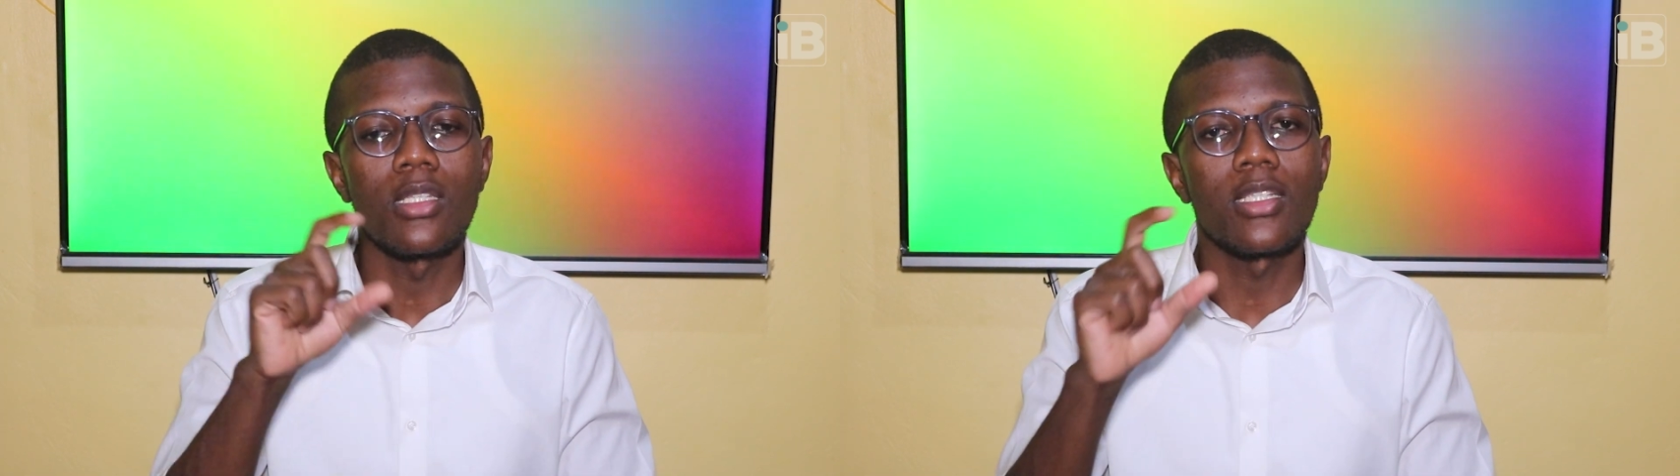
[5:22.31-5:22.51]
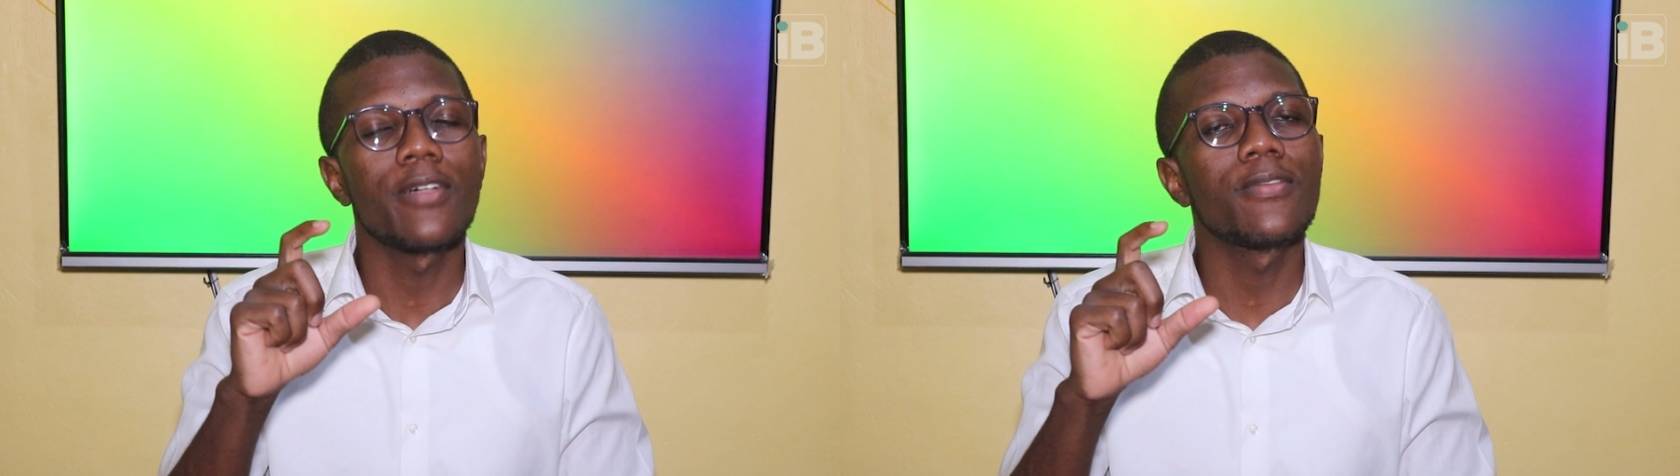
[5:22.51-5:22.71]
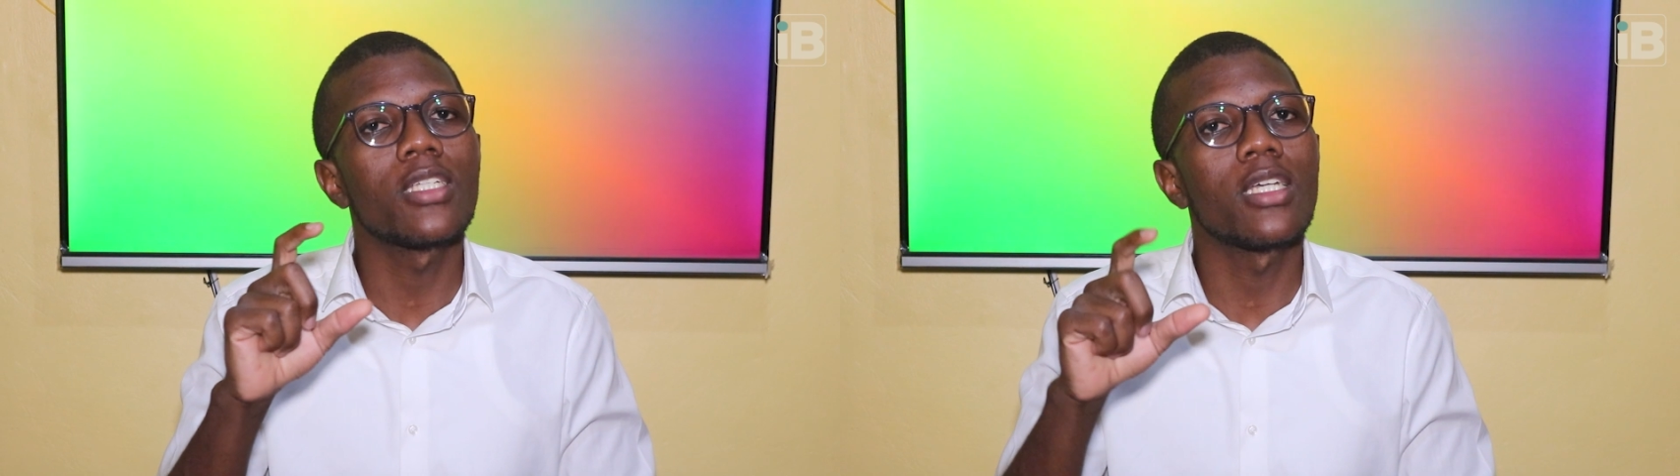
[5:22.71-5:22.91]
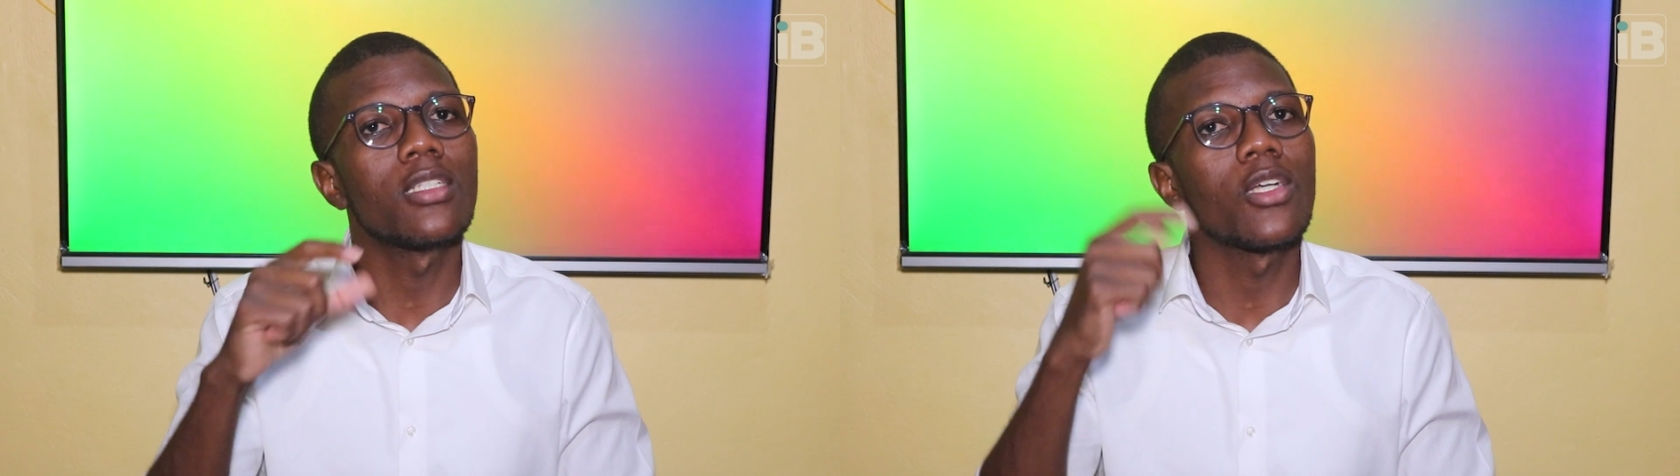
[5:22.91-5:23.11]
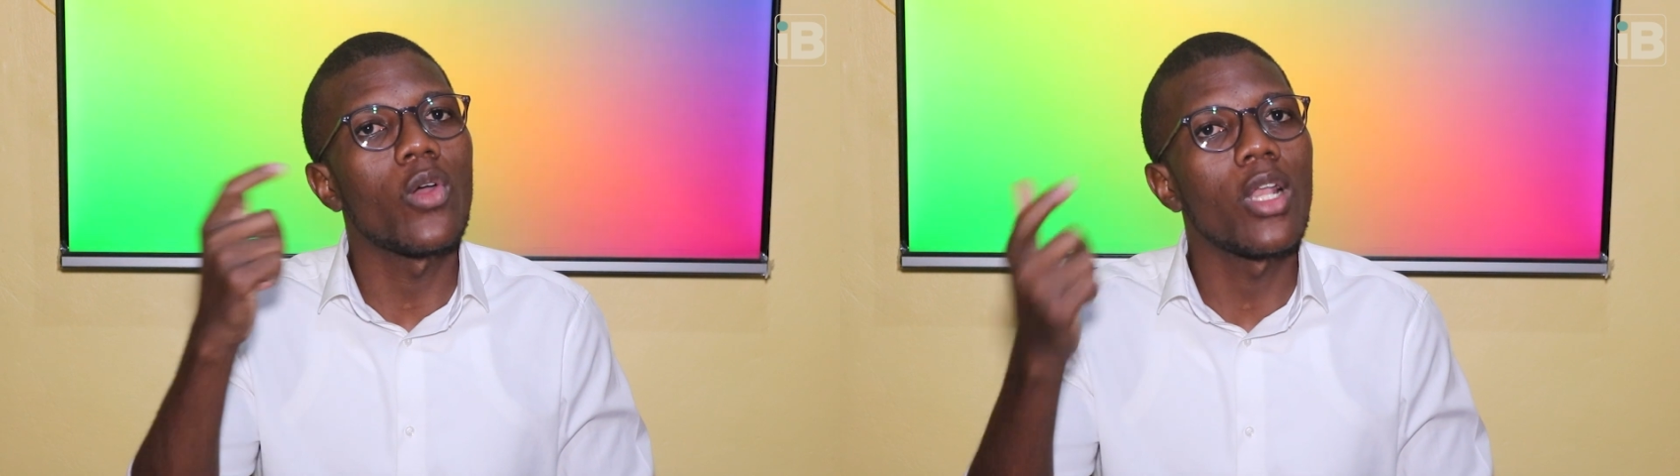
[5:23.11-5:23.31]
serves as
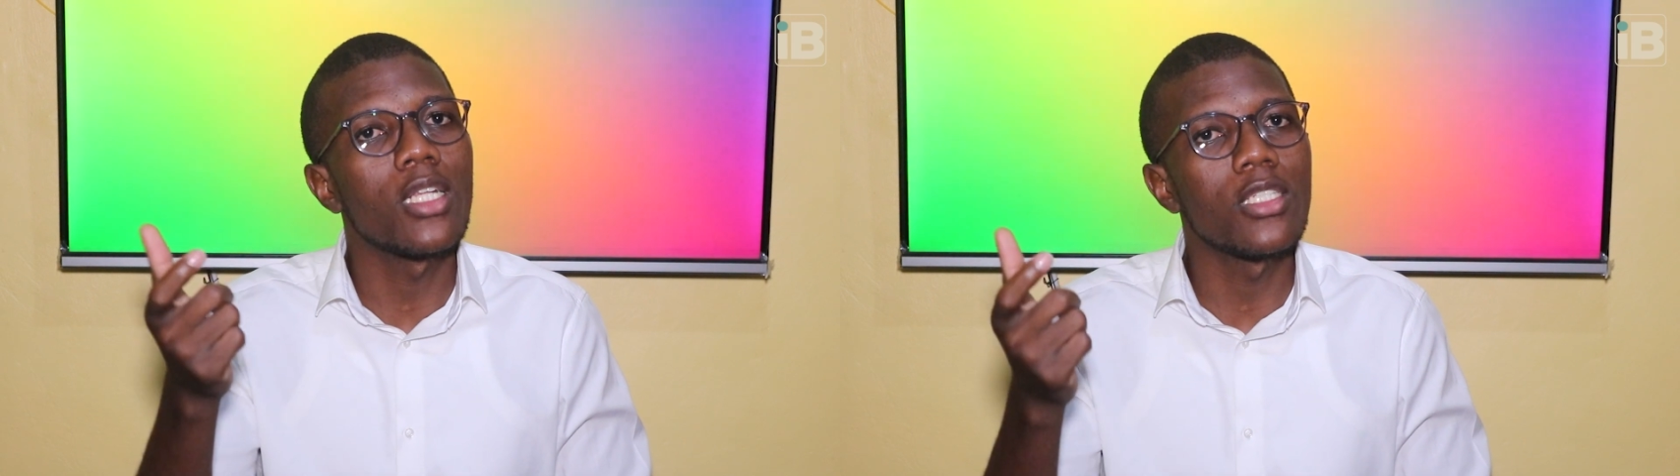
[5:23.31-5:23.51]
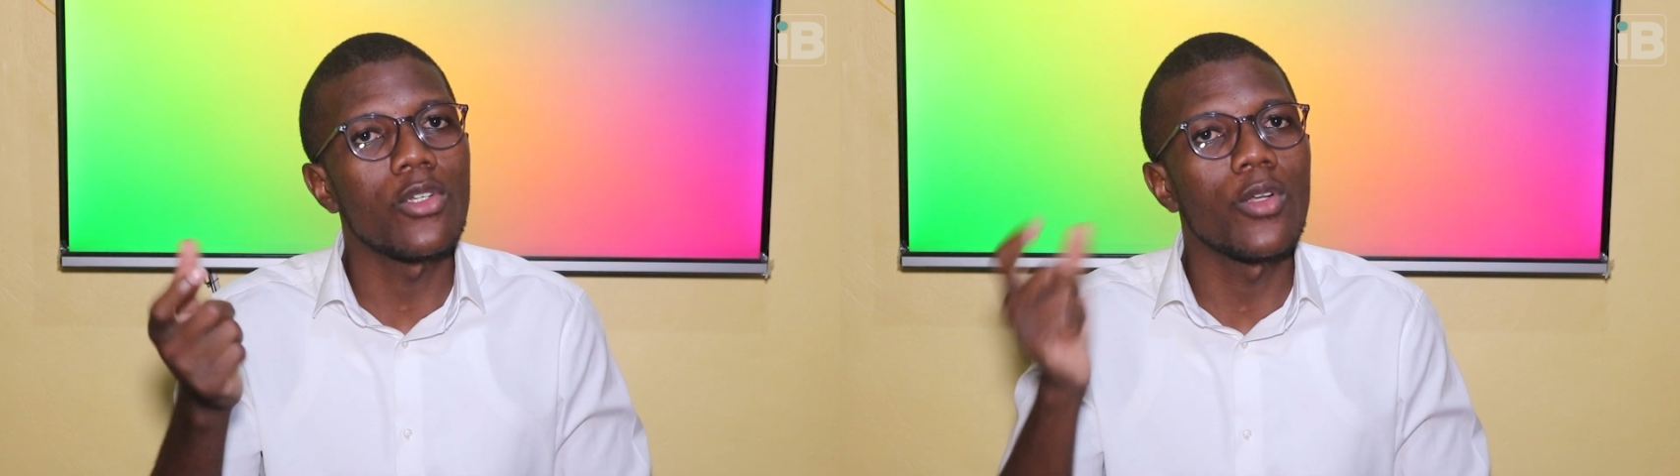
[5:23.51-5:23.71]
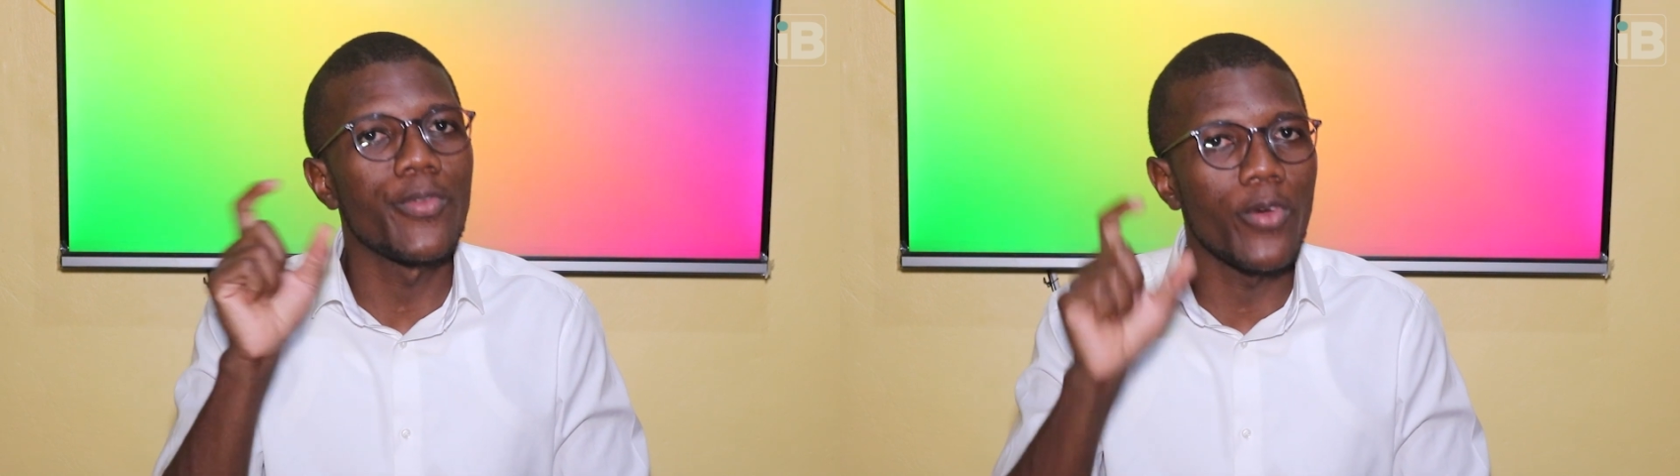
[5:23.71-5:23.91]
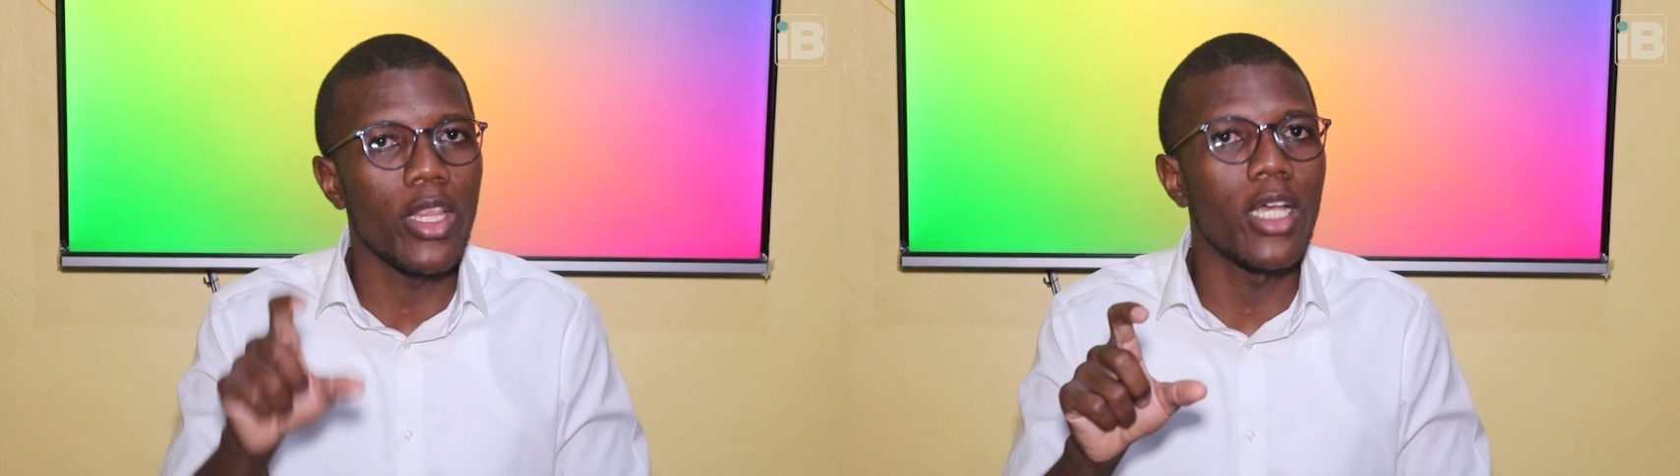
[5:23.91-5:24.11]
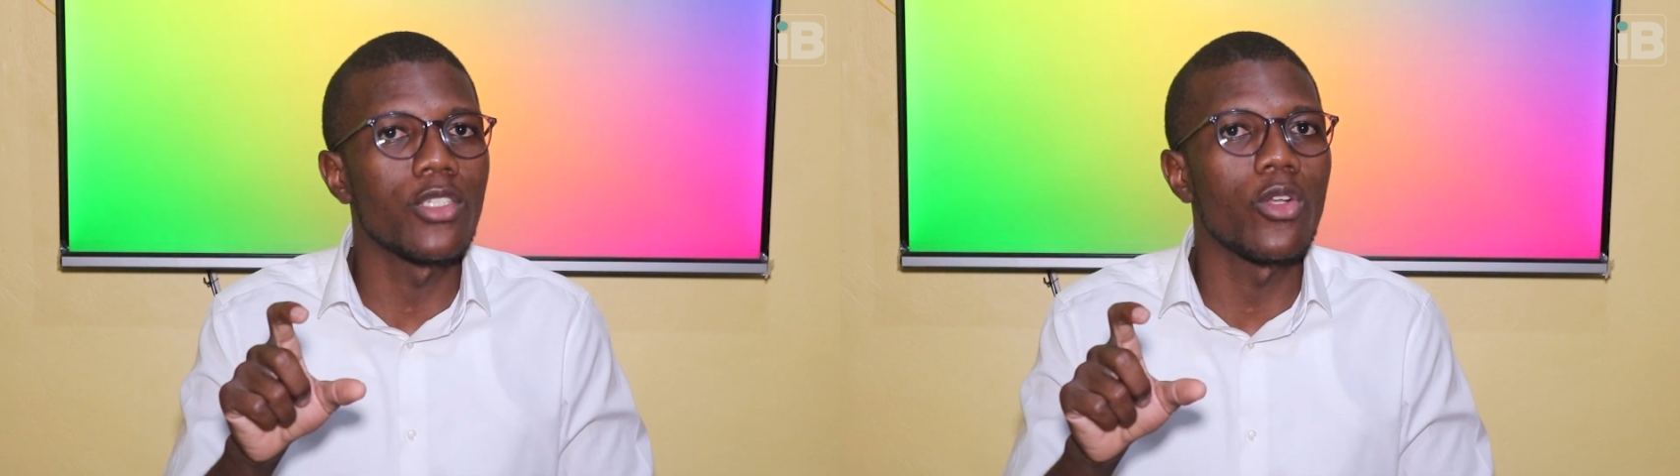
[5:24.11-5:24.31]
the collateral for
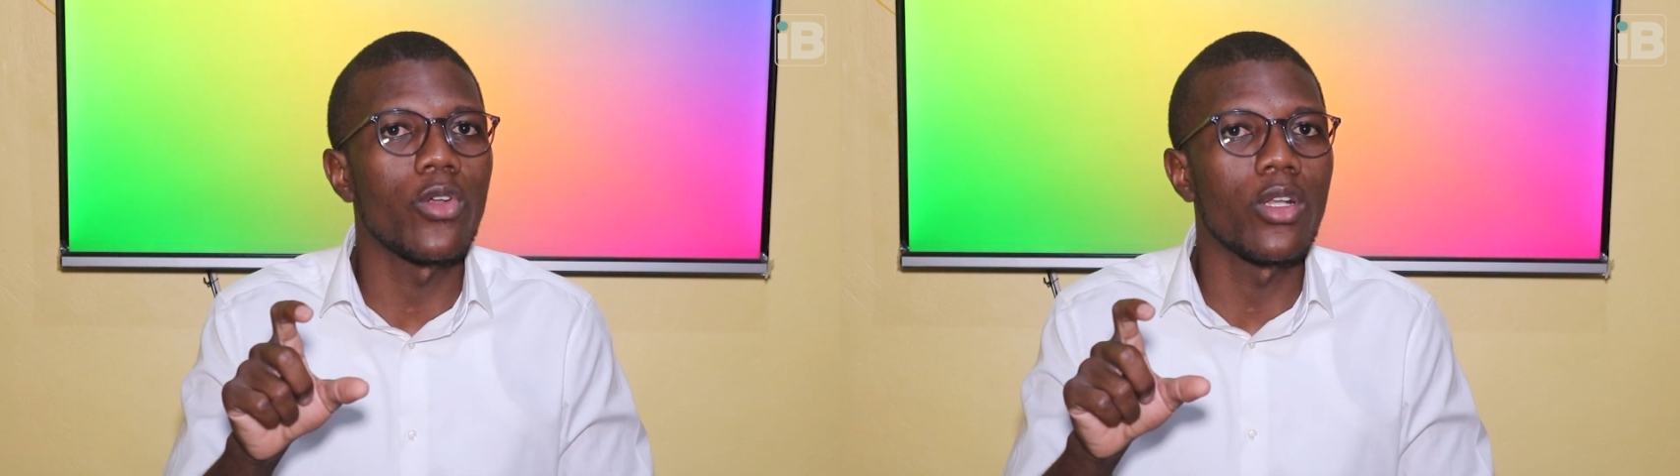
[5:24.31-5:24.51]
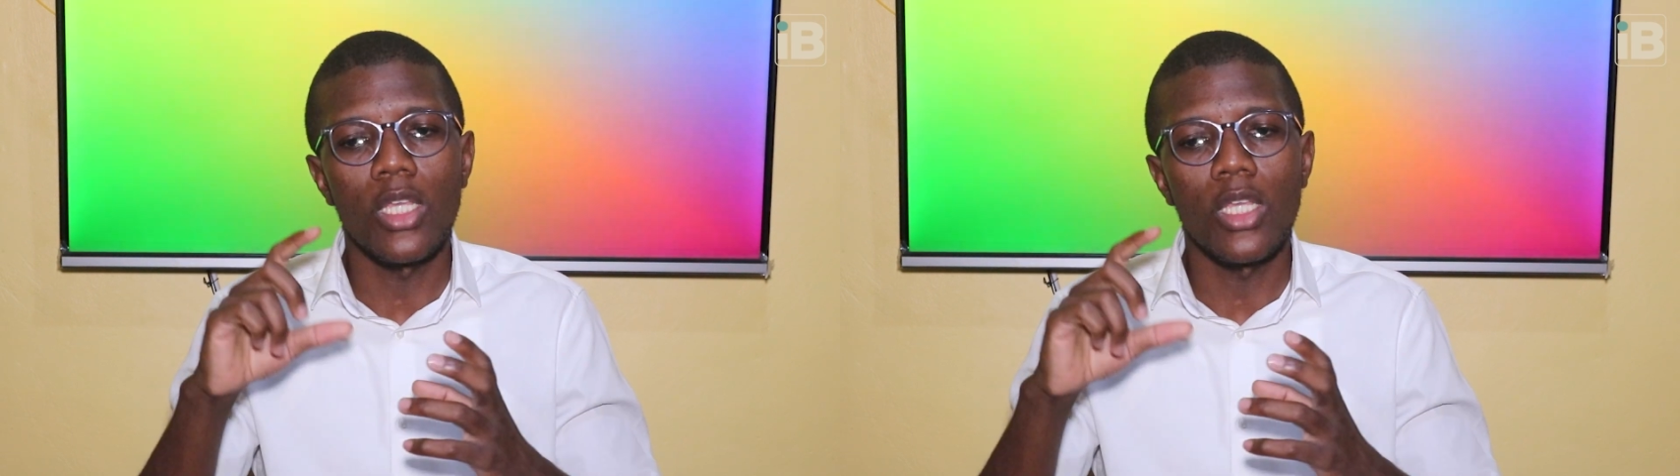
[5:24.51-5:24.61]
that loan.